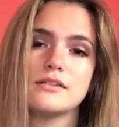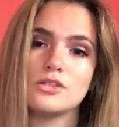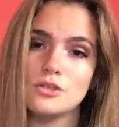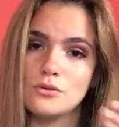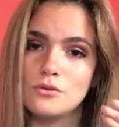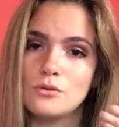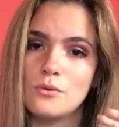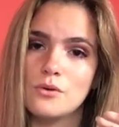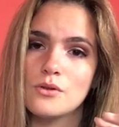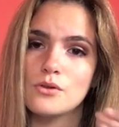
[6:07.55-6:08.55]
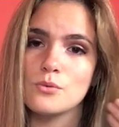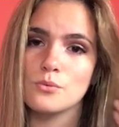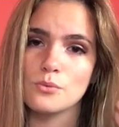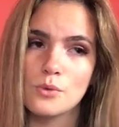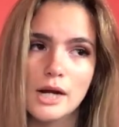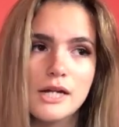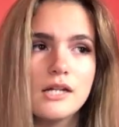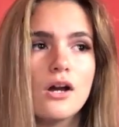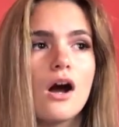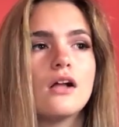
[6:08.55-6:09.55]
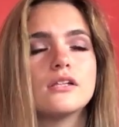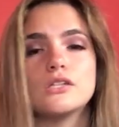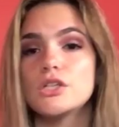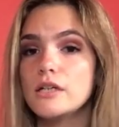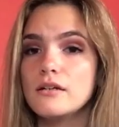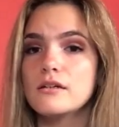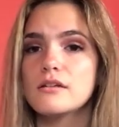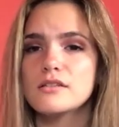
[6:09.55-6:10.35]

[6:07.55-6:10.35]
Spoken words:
to the radiology